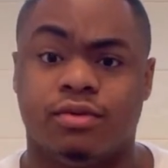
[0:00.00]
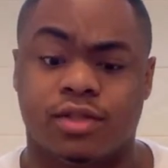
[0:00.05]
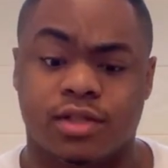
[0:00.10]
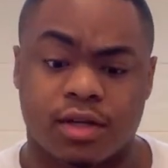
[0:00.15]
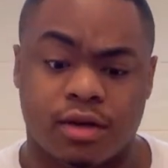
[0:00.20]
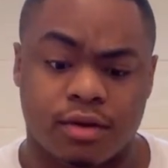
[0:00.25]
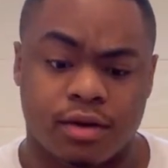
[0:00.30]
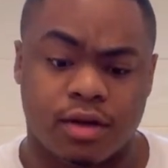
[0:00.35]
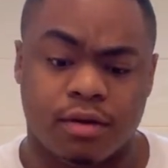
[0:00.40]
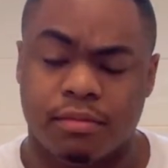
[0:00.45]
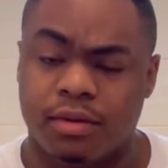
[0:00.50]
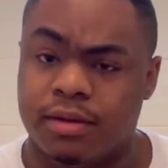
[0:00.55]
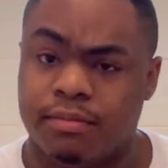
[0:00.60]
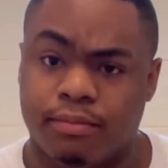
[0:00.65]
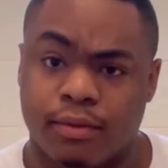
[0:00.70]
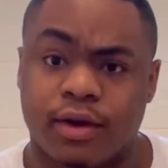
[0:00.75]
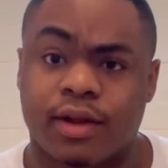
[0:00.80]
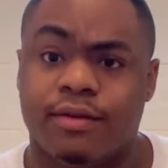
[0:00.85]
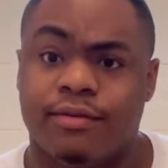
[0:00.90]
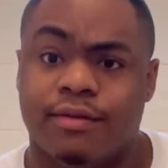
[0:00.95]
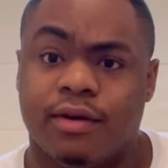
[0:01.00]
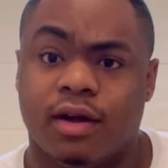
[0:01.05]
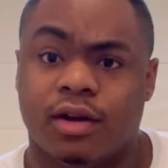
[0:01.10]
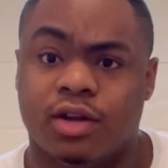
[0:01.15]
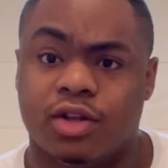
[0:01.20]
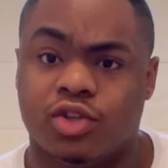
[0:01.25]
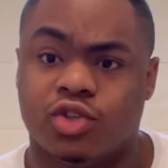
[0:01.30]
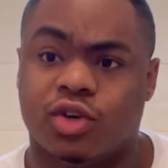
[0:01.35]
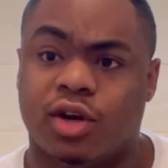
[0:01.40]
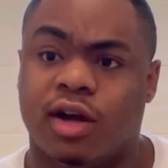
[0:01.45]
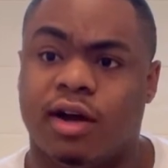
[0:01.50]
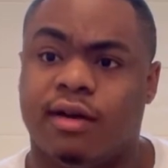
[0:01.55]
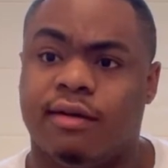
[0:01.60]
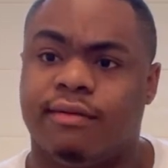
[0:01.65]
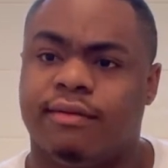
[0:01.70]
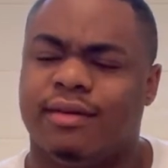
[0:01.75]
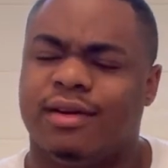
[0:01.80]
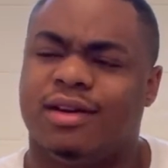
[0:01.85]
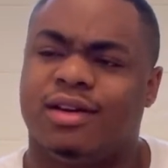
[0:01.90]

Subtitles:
so it'll be pretty fun to drive.